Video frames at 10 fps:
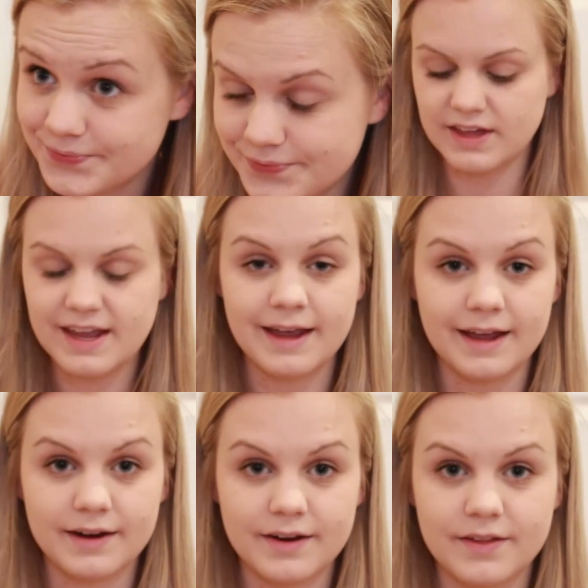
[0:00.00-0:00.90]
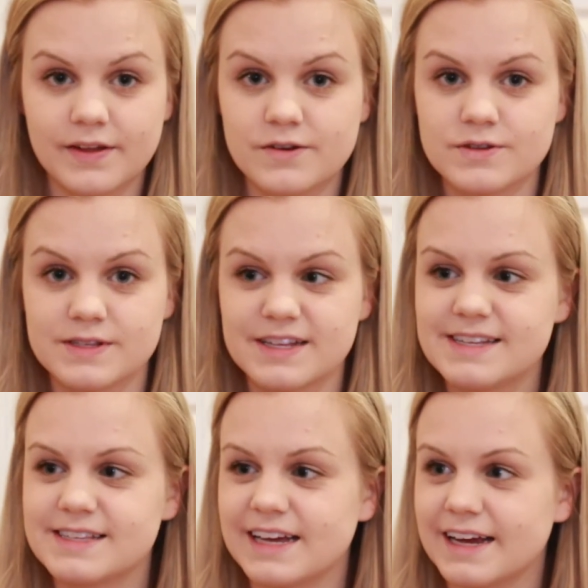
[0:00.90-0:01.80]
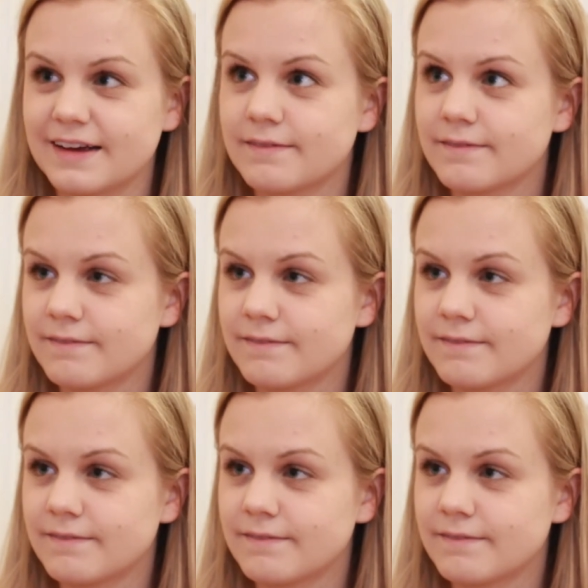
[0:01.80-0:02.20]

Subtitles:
Then there's this thing.